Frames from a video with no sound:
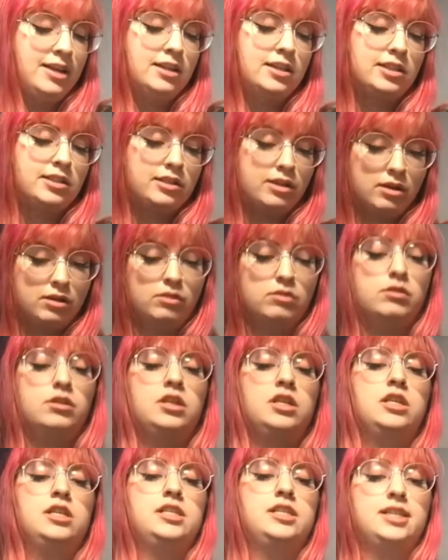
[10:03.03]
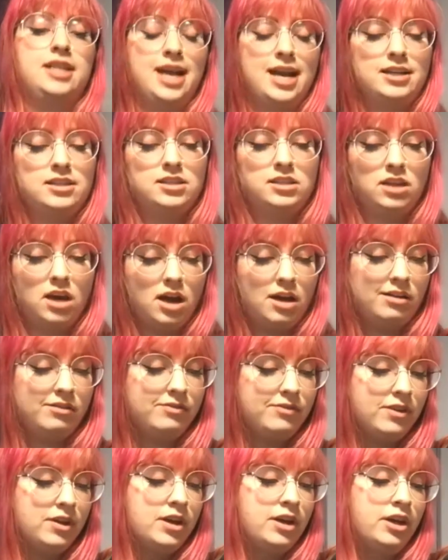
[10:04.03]
So to cast off,
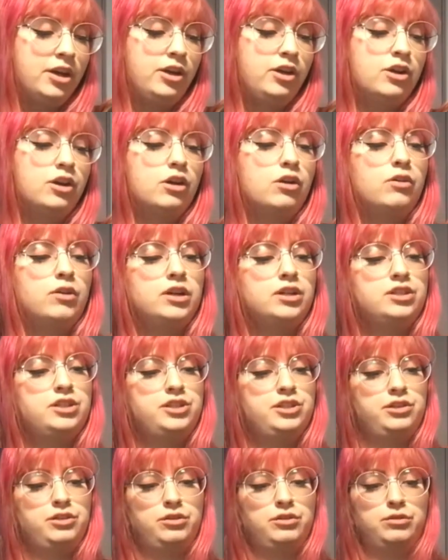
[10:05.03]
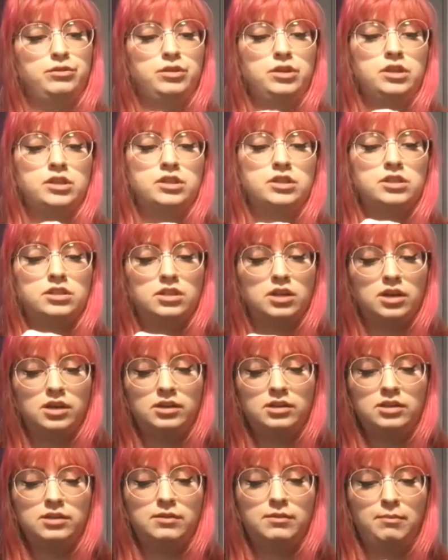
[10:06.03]
you're going to
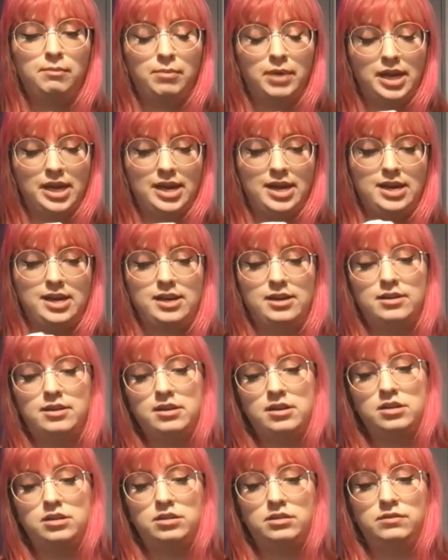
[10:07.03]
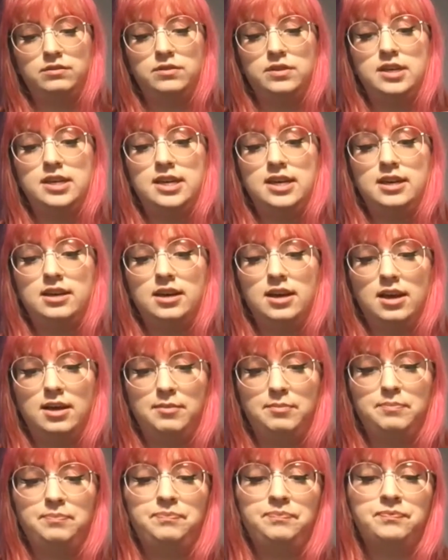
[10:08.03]
start by
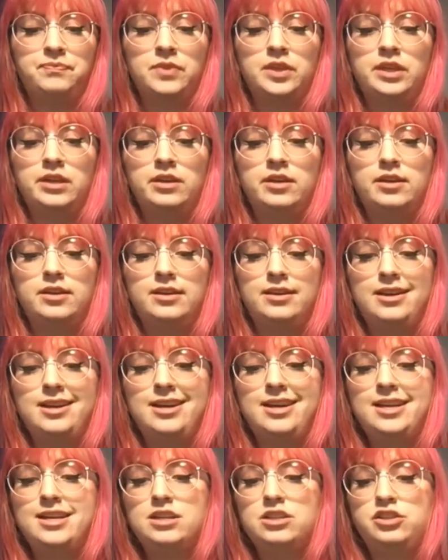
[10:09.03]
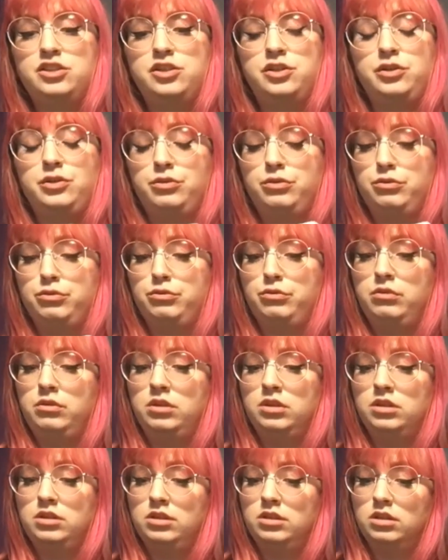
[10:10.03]
knitting 2
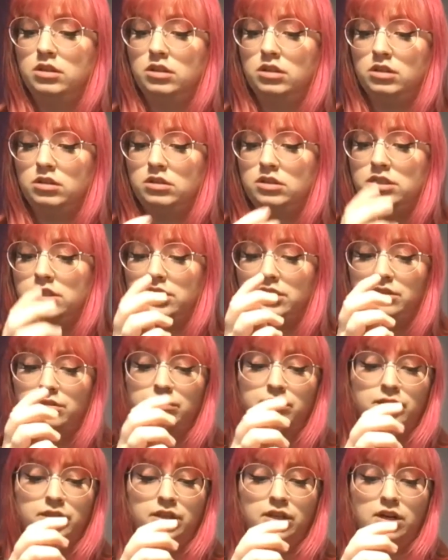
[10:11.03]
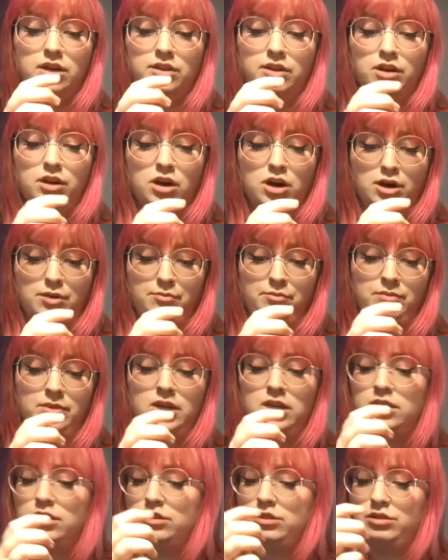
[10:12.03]
onto your other arm.
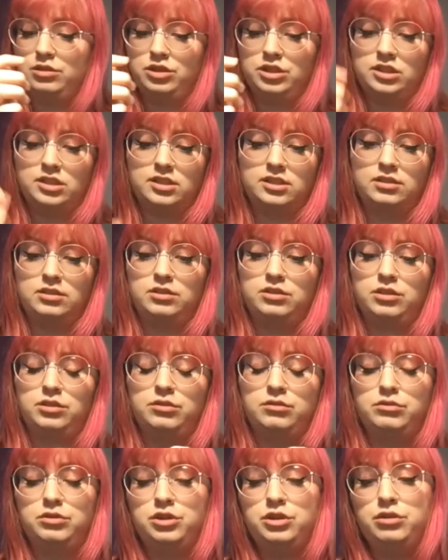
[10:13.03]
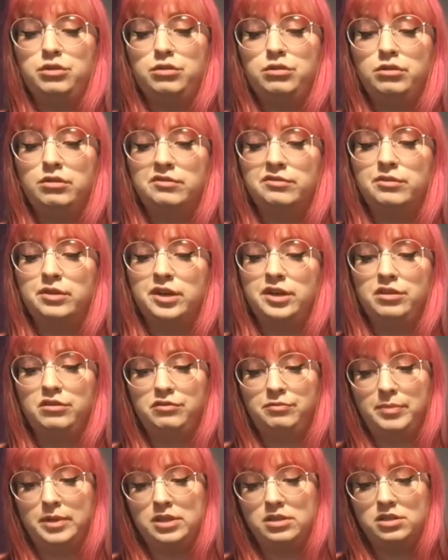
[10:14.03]
So just do 2 of what
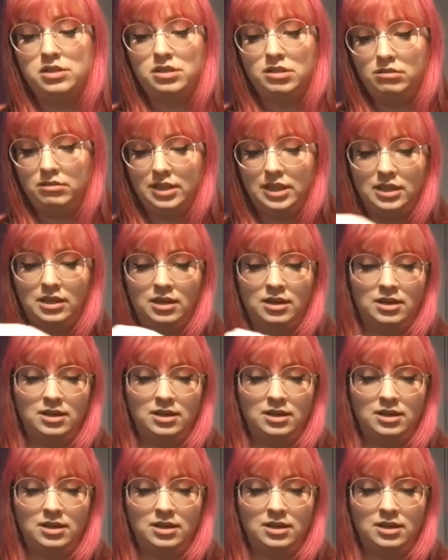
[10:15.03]
you've been doing